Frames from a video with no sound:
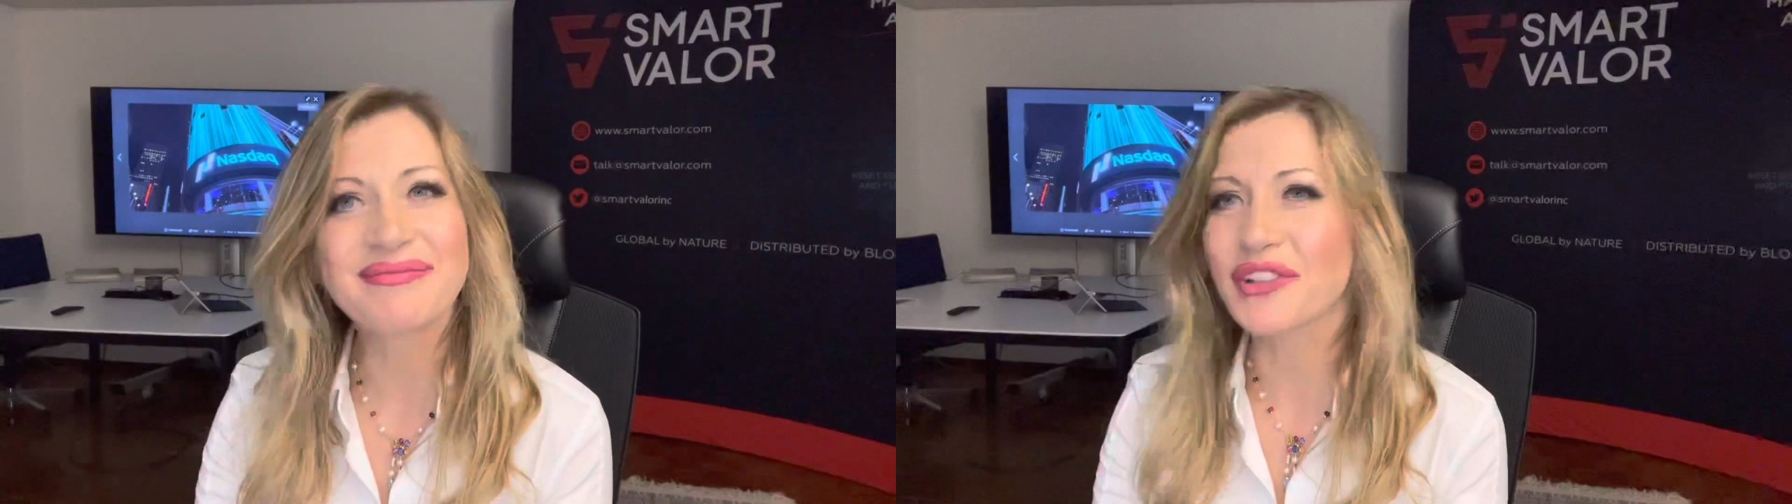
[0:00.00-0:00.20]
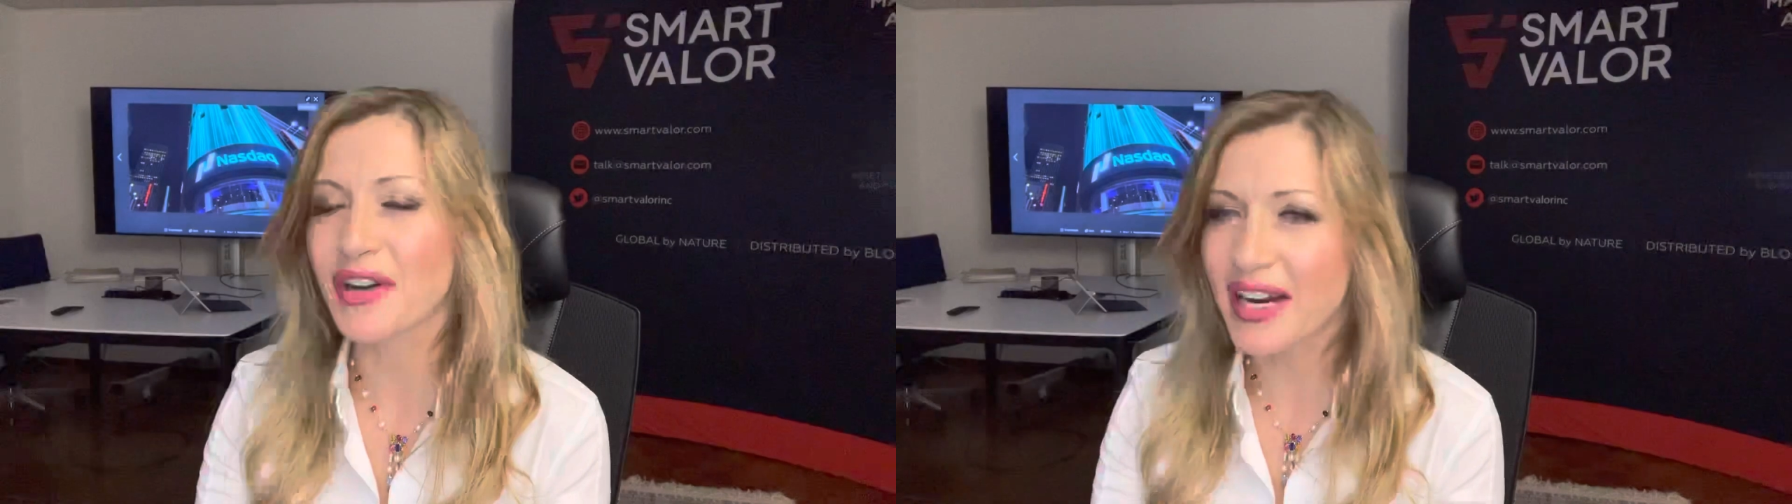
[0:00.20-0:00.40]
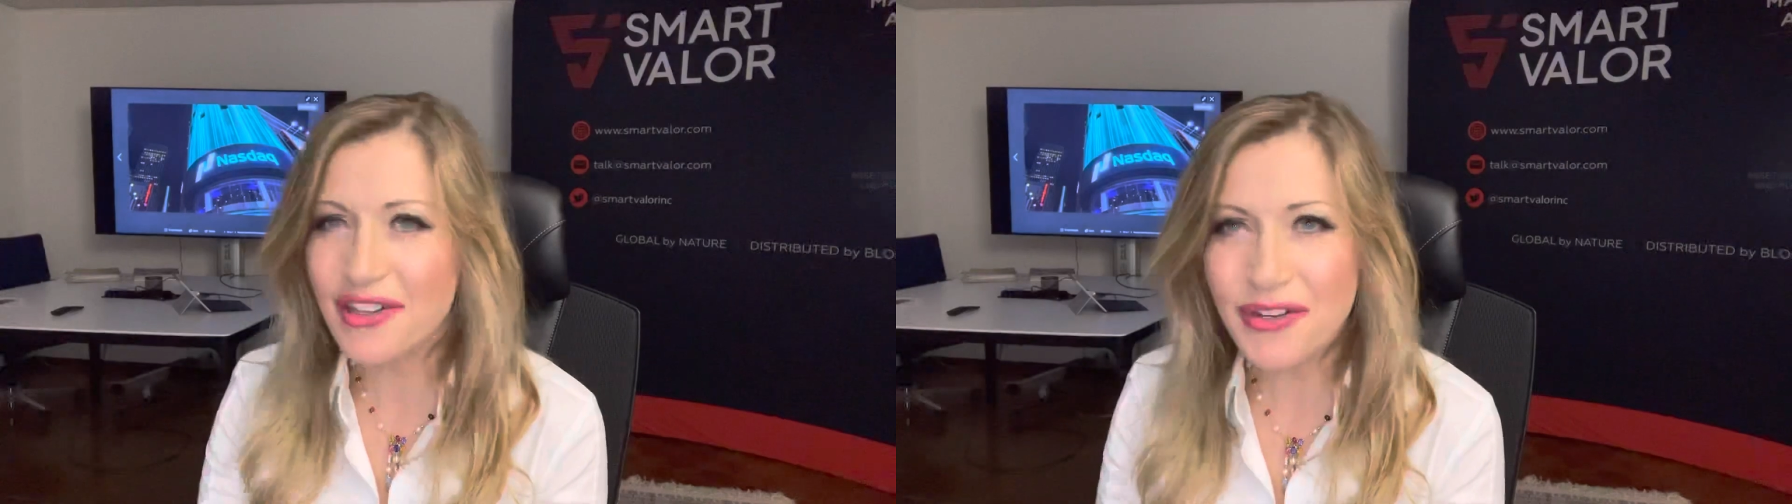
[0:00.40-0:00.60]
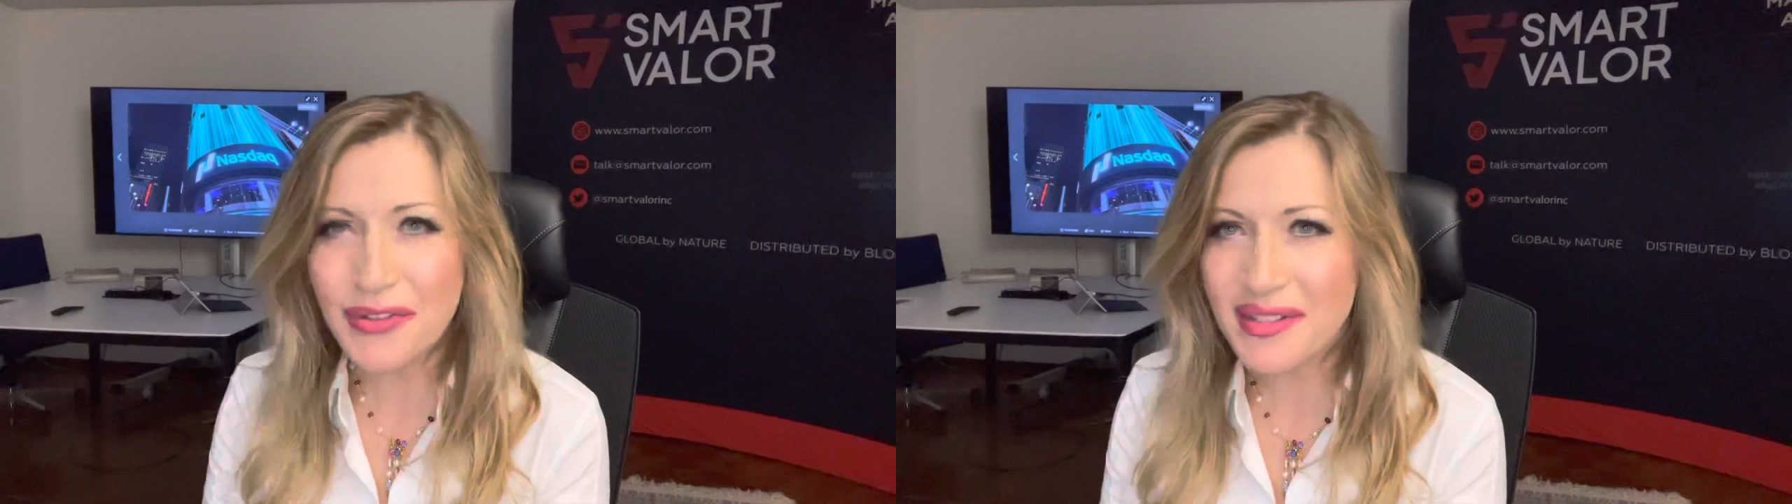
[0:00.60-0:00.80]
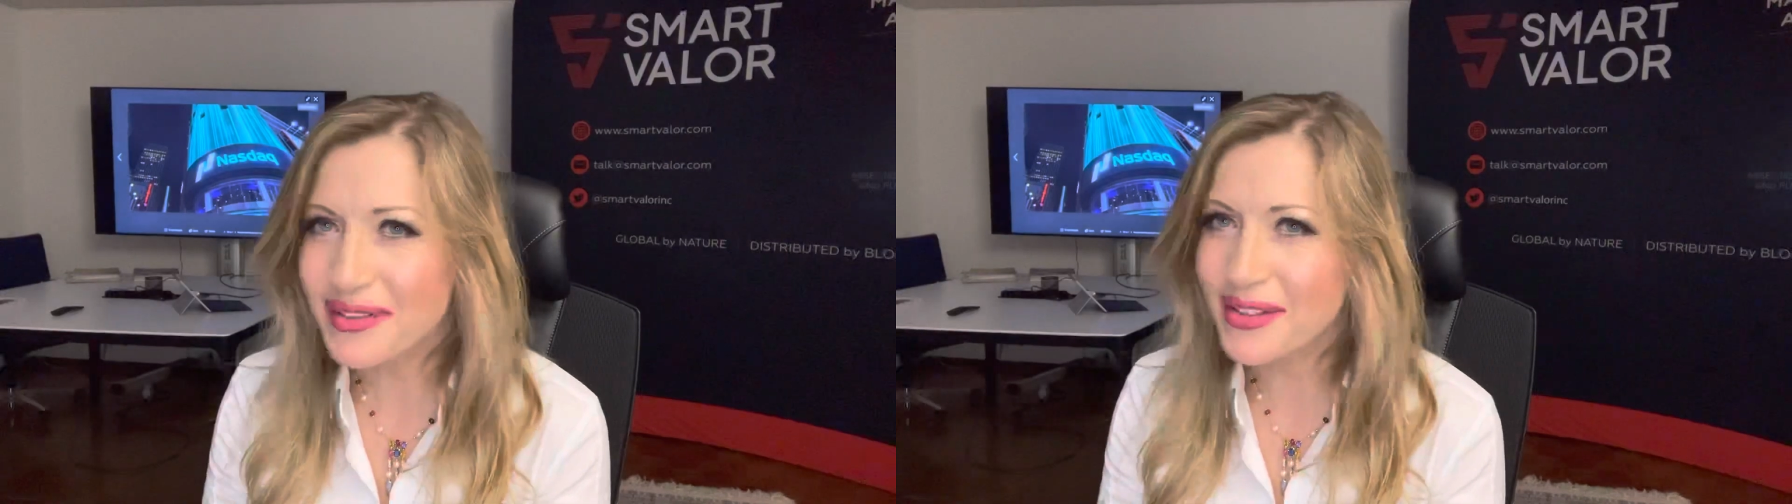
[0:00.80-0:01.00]
Great
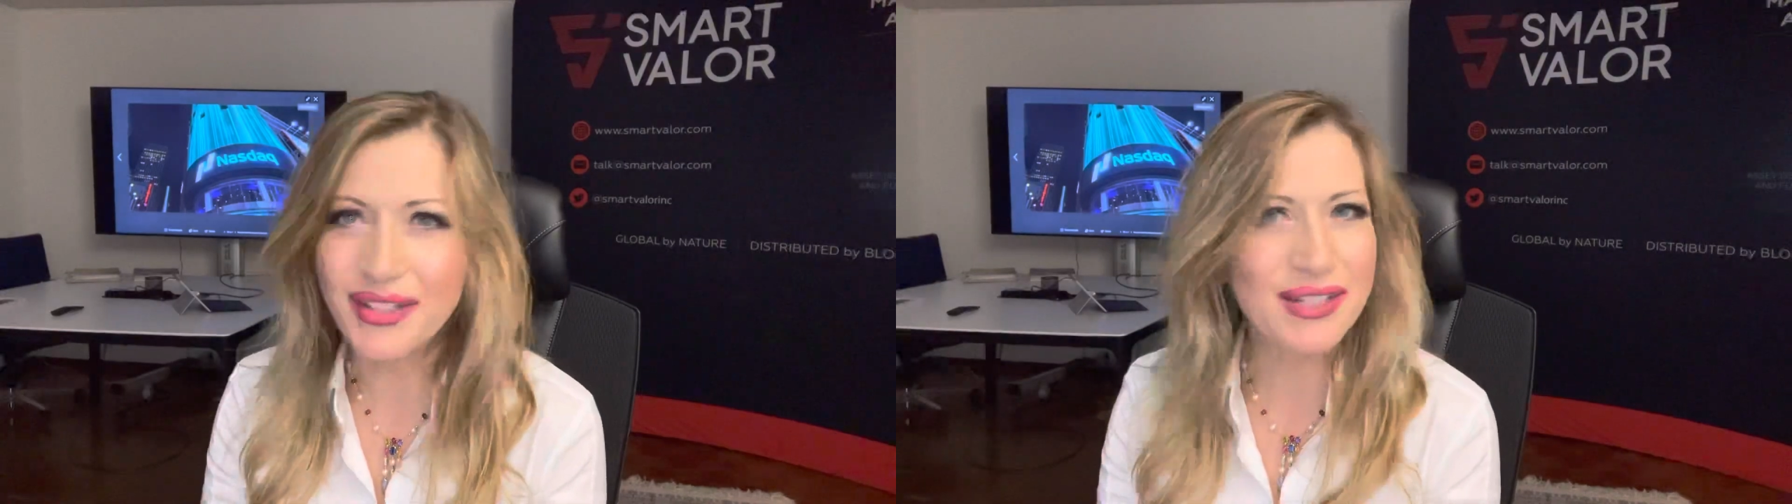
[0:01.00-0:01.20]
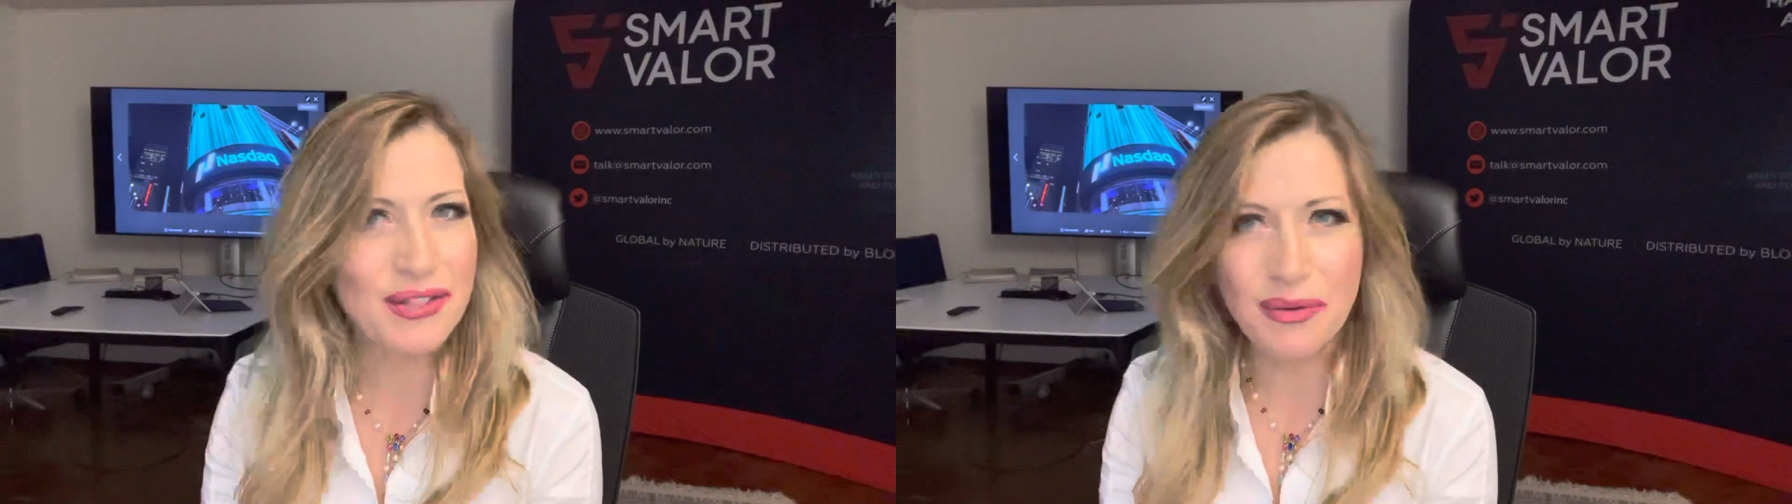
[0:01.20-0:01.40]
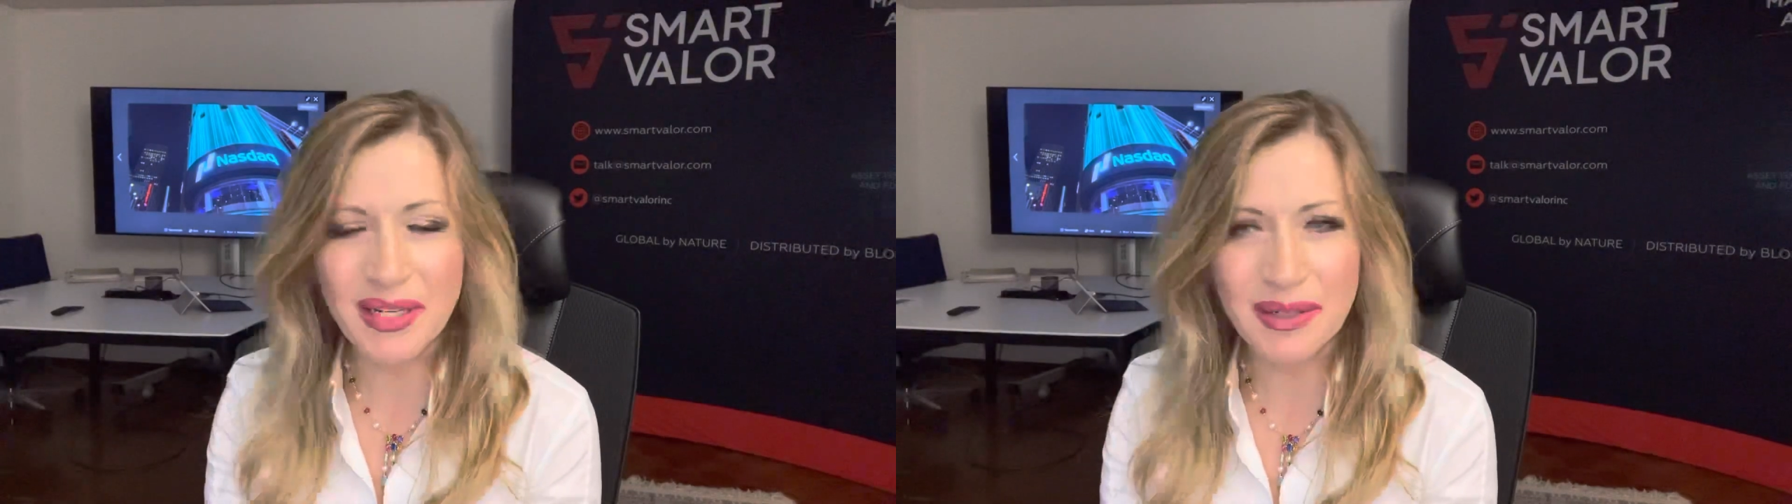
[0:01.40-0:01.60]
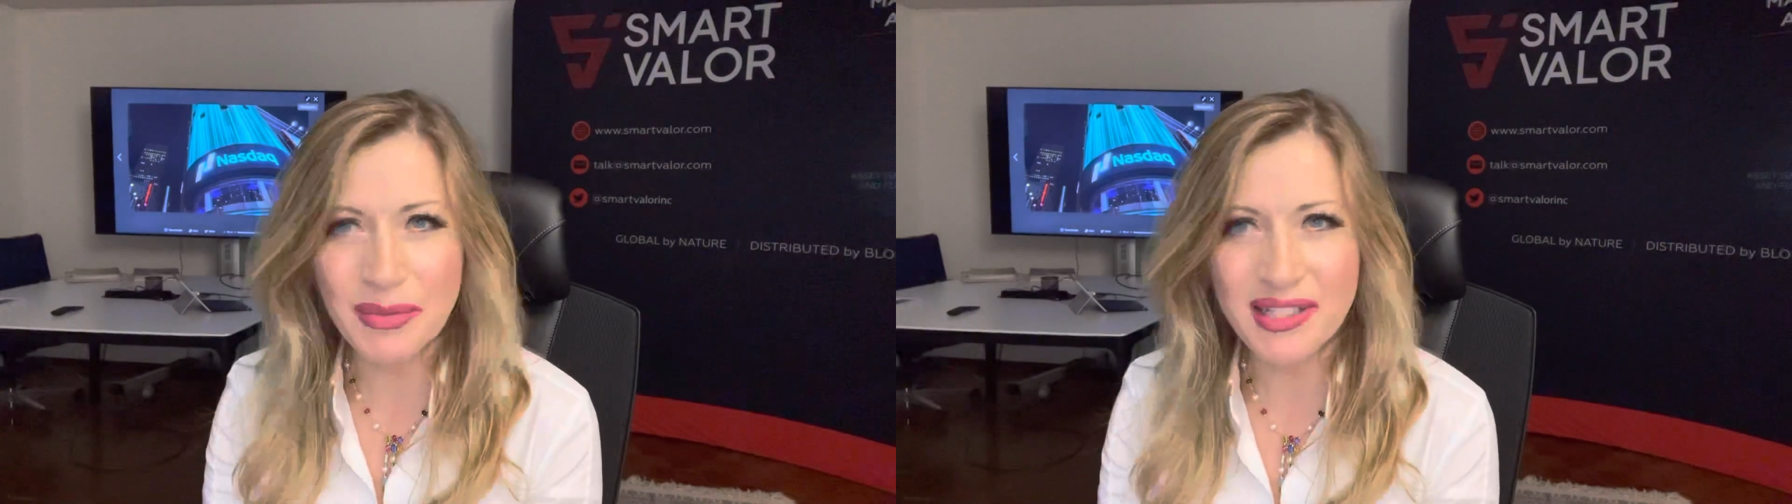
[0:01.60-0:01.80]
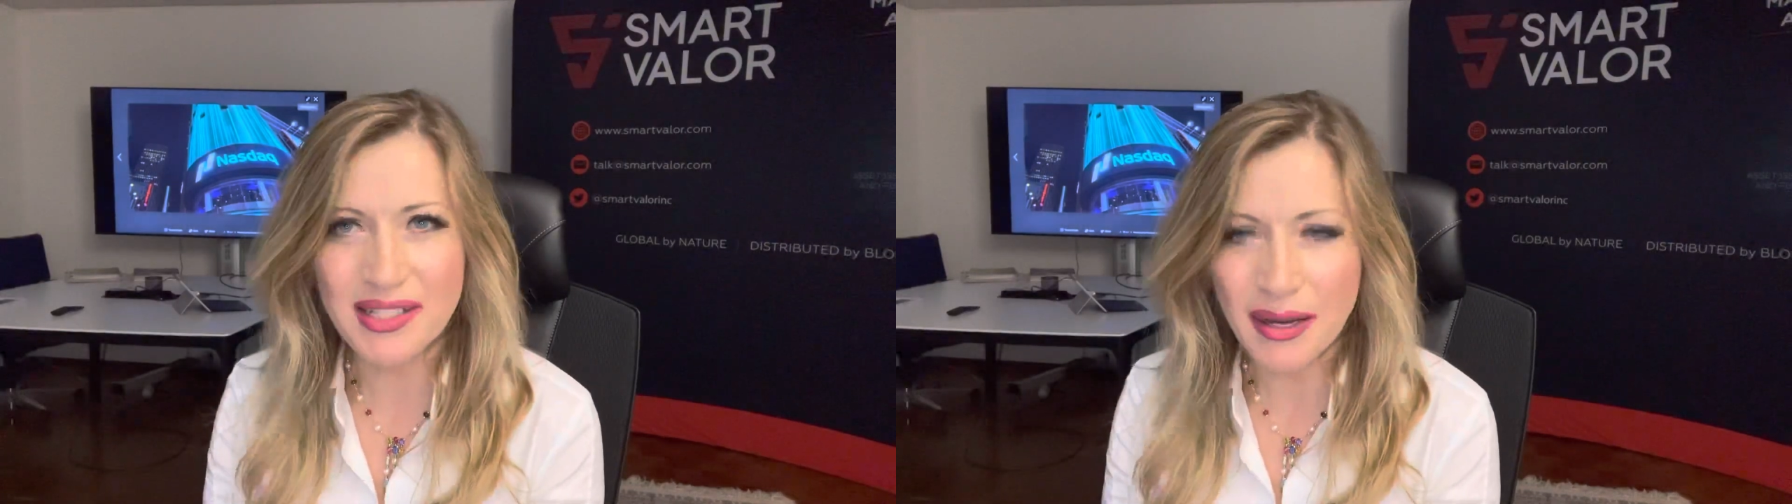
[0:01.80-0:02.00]
news, there is no
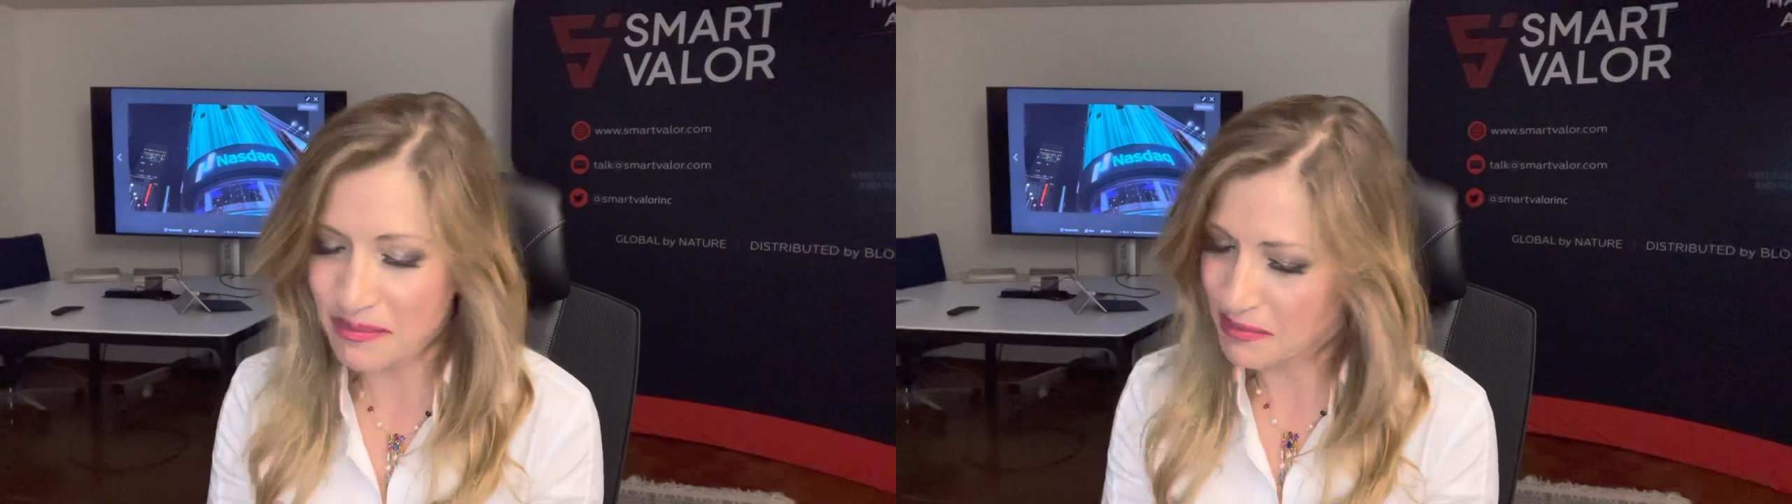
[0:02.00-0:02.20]
minimal sum.